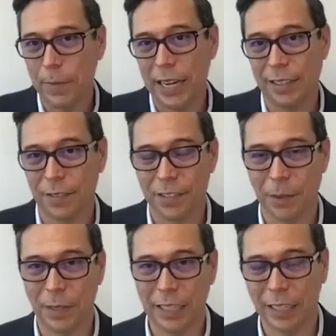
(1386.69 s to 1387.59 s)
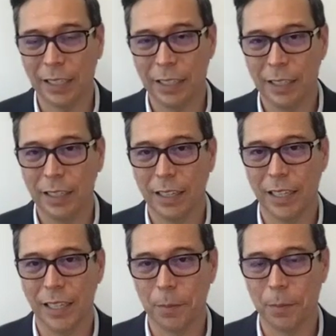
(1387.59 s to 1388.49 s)
the mass of something
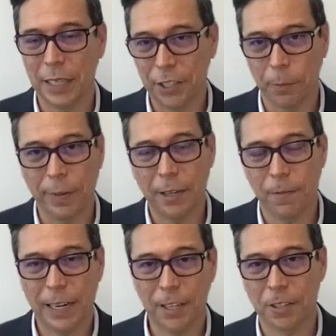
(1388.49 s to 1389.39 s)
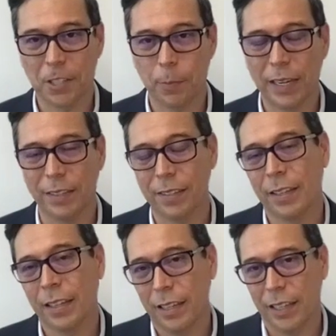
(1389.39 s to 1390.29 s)
um, that you're manufacturing
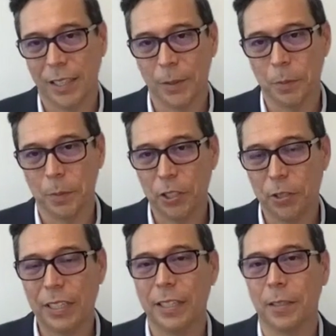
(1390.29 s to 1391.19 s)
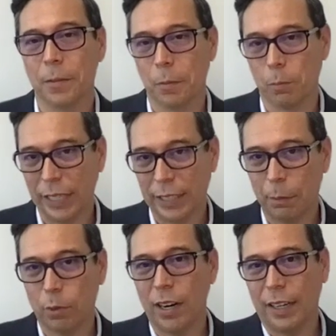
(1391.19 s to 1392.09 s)
space, um, you can bring
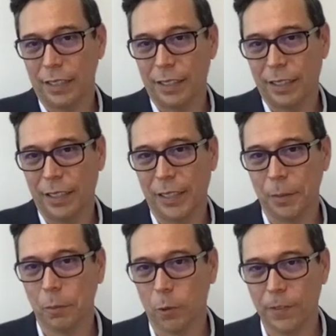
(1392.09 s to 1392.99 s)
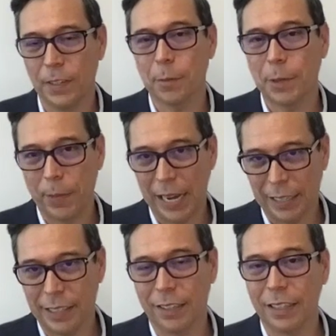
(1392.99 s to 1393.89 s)
that product um, more feasibly
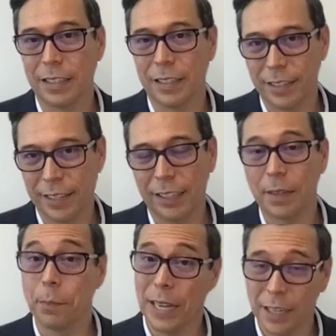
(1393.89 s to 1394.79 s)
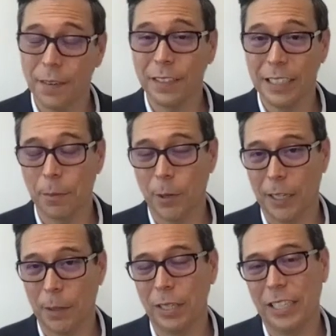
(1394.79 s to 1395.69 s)
back down and sell it competitively in the
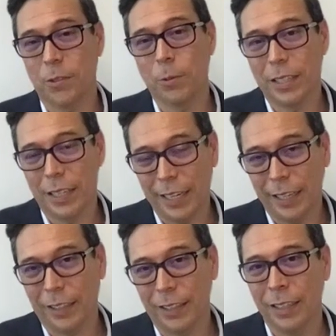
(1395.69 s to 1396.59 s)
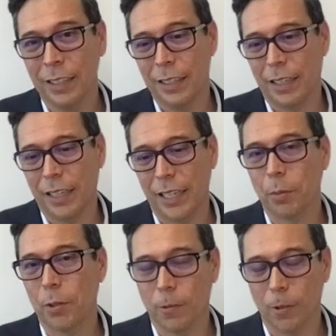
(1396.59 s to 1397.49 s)
marketplace with a higher uh,
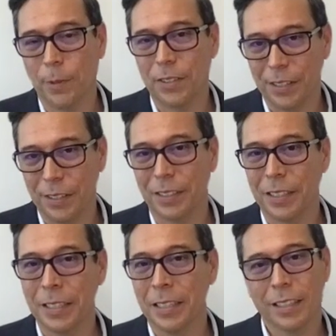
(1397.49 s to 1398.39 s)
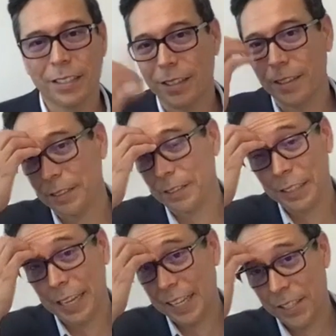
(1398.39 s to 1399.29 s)
performance yield. So
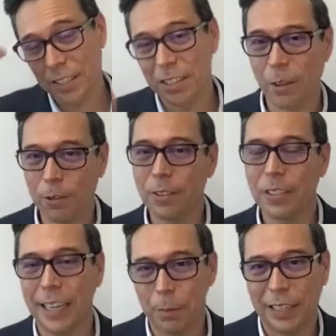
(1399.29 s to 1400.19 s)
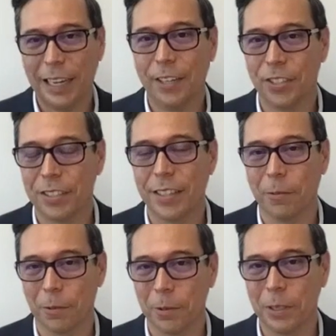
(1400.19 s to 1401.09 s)
that's those are the applications that
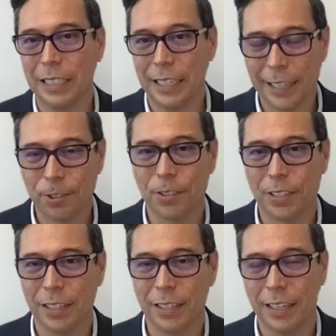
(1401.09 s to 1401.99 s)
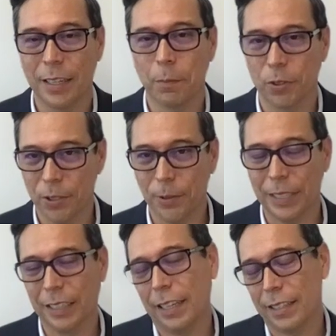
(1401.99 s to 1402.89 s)
we're really interested in
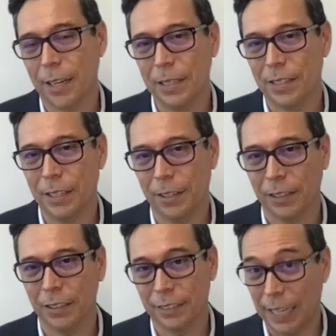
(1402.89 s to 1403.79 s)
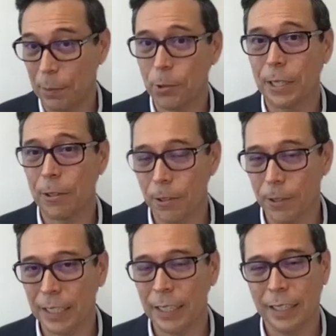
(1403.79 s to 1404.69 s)
pursuing, and that's how we see our laboratory
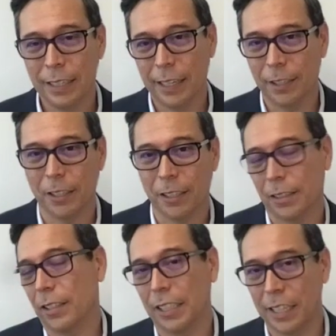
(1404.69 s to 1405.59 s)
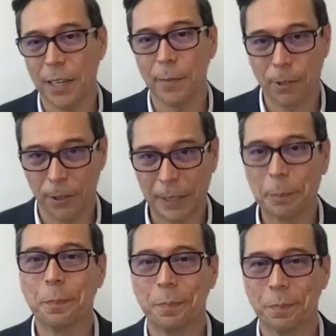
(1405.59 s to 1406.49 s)
growing and our economy growing.